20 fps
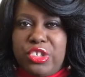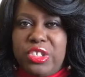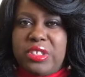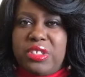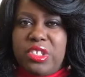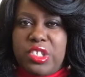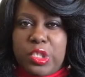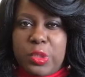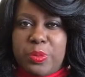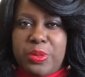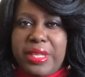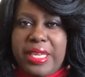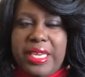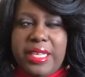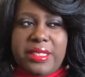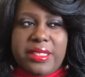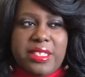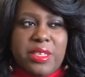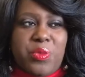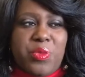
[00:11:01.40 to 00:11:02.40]
just display
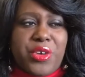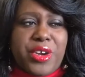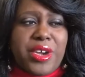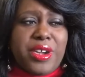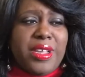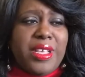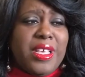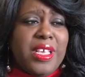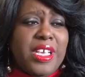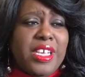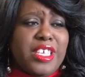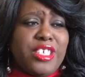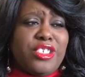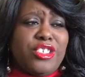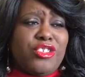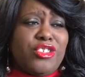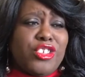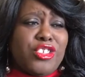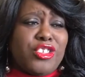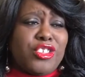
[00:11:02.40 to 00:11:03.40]
it somewhere because
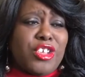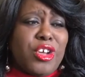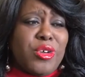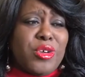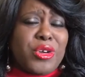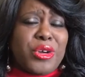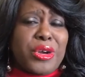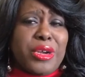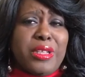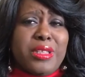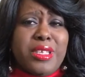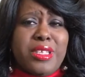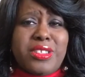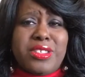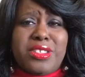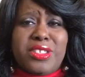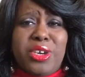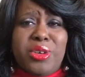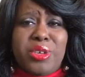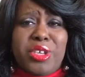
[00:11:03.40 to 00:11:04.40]
it's just so girly and
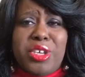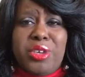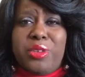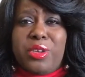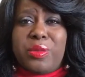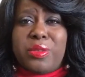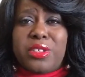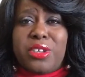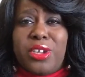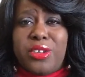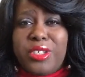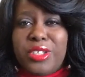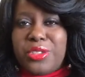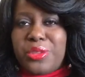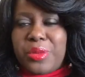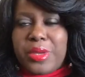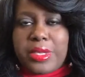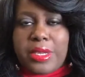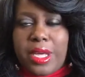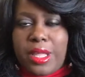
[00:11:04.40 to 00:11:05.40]
so cute. It was only
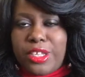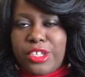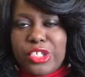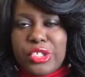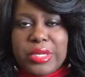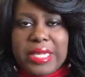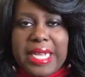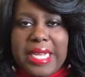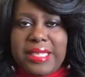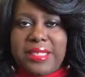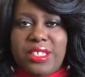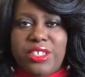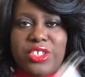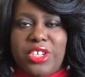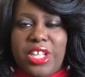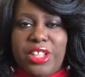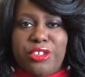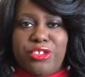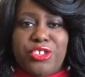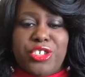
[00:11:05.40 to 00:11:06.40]
$3, you guys, at
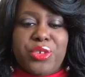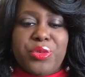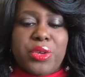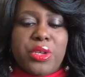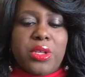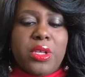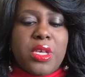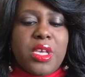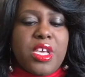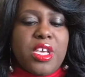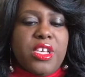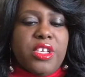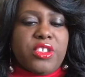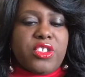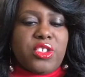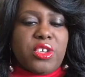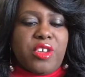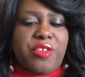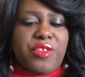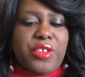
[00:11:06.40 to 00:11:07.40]
Dollar General.
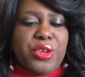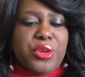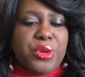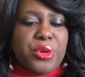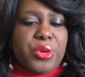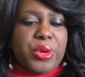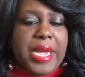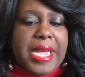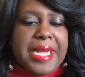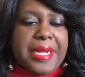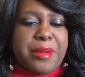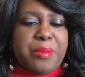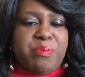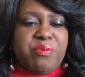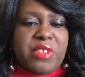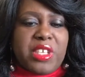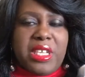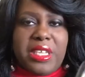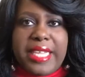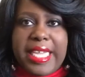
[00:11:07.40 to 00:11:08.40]
So if you um,
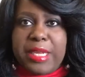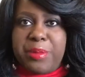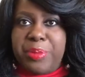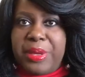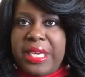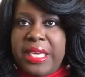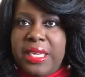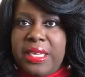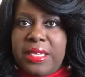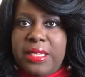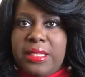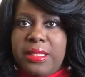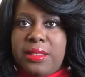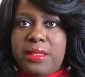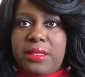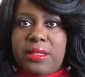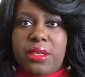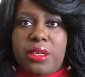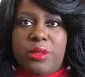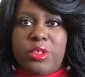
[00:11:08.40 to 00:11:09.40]
collect
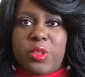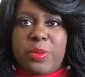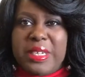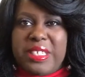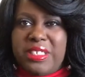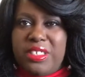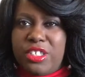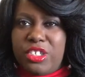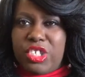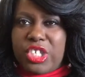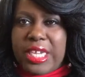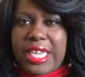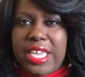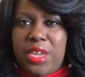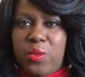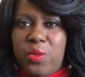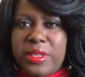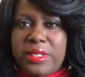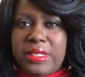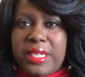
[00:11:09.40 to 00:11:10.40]
pins, or especially the
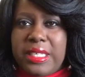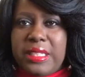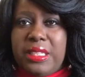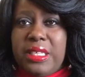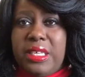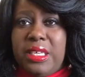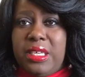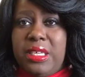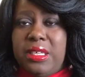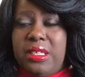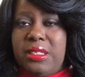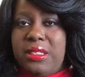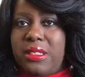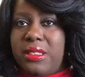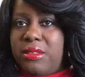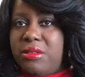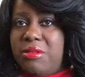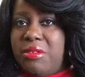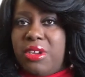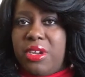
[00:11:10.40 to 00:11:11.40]
giant ones like
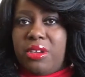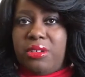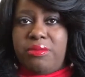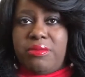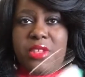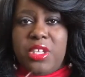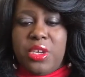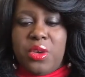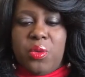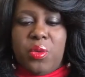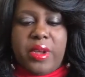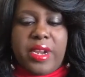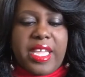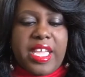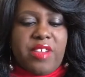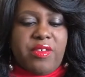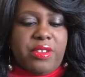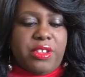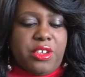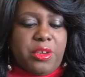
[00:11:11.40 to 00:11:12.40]
these, you know, want to
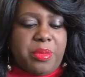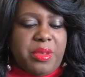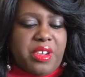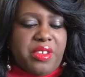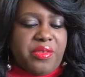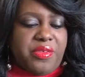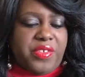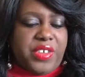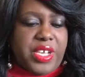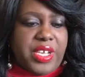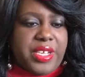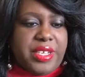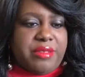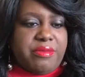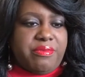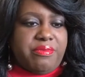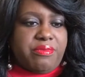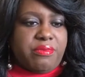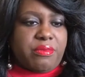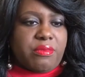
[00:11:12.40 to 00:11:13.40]
have a little bit of
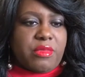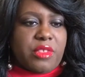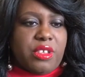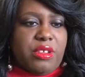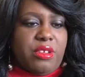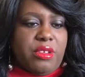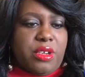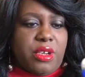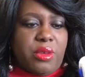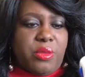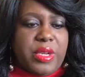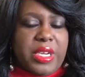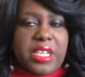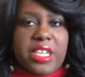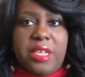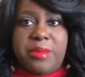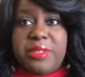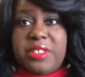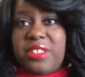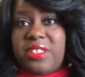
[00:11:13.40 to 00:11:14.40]
fun, you know, when it
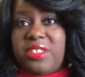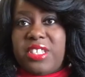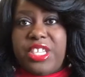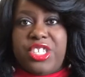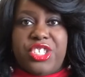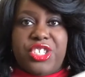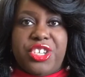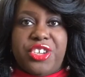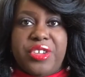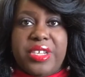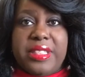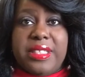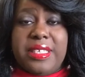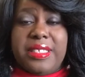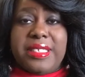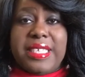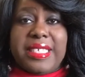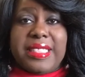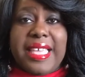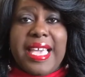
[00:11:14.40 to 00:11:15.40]
comes to stationery and
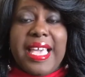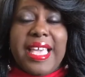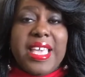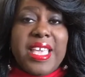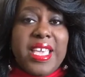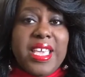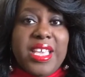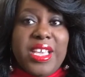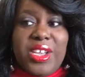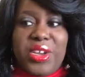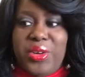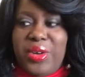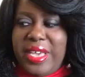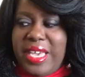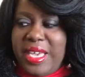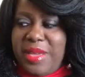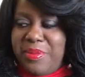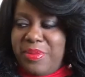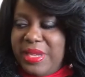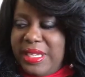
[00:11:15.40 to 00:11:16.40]
things like that, go
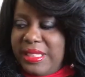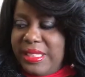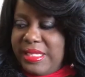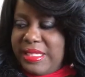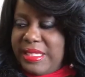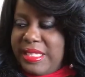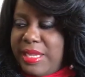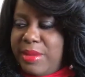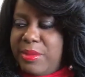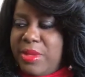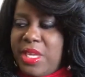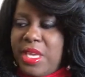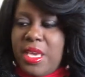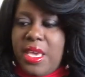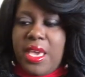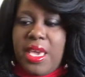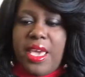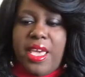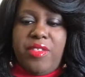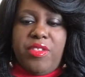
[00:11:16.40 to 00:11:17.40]
ahead and pick this up.
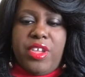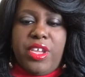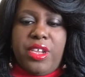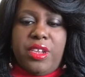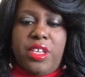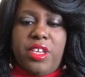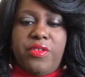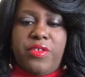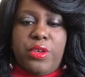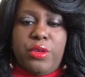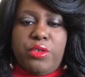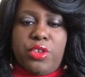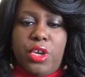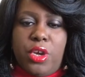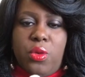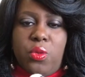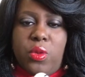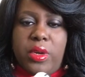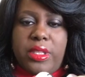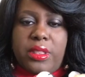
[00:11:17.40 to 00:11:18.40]
And then if you
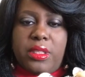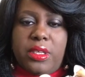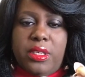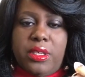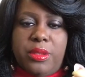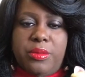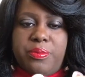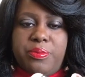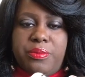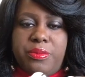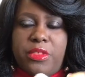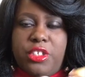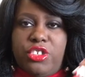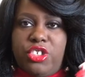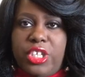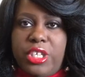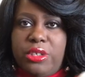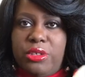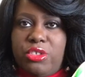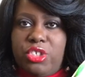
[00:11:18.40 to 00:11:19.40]
don't want the, the
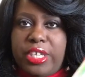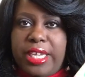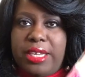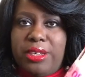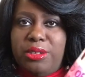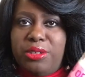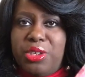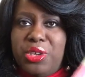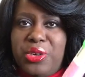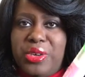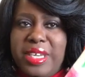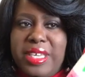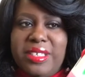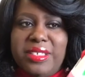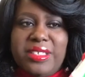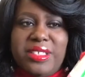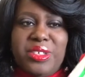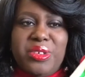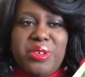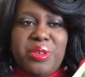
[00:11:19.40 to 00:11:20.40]
jingle jangle
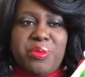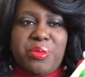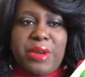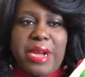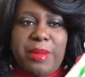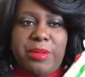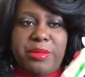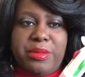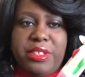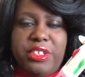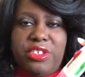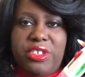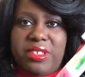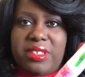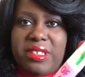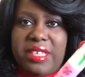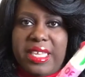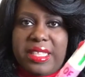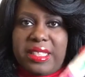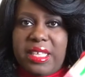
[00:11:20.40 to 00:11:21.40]
noise, you can probably
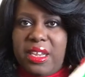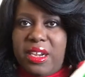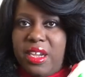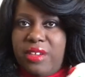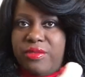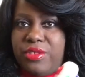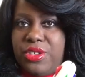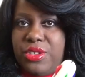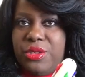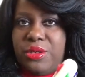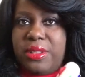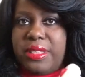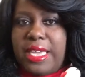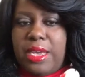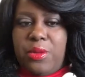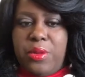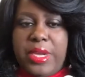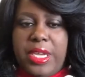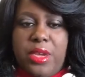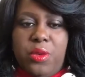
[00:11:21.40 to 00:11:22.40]
just take that off too. And
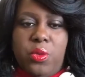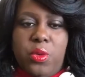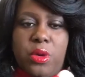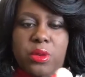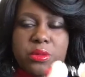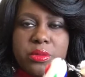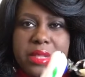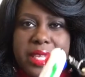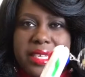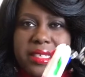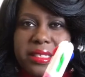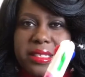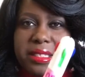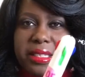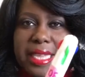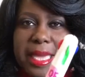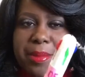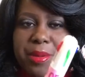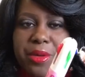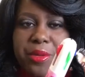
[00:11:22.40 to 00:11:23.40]
that way it won't like
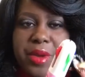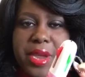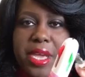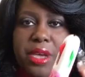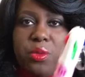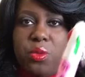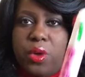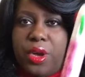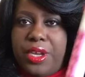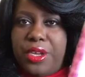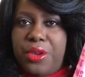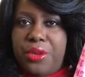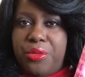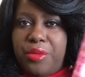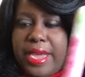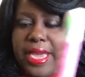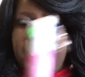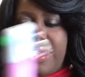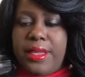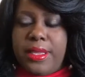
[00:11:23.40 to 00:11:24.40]
slap around while you're
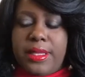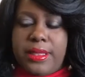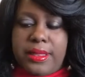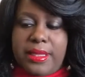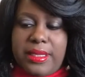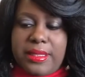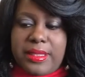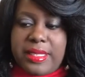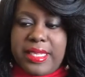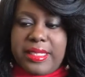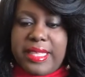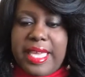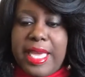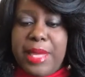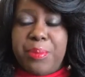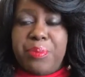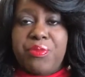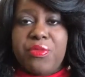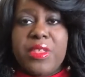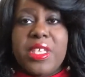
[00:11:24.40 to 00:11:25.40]
writing and things like that